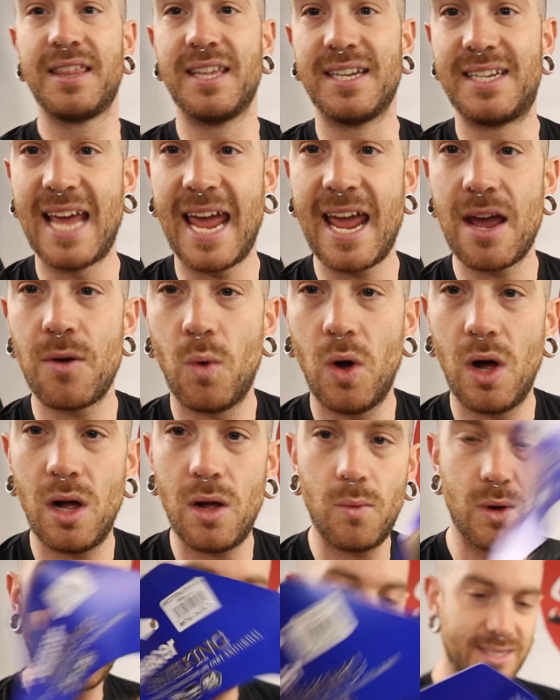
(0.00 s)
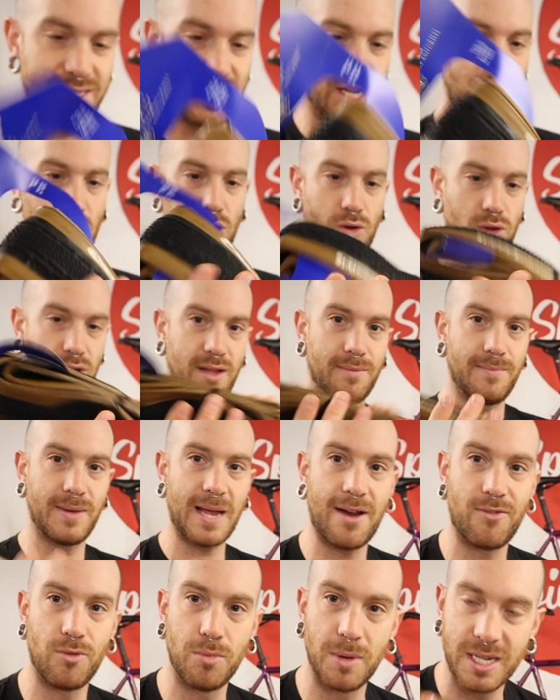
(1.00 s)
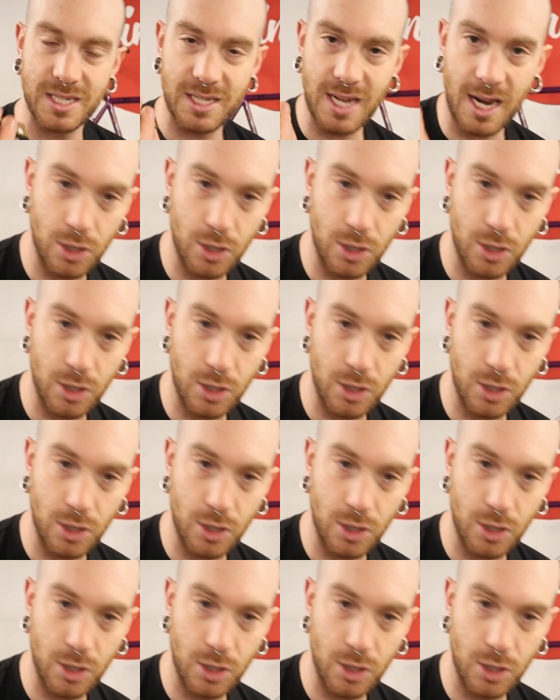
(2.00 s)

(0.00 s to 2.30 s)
the tan wall one, you know, everybody's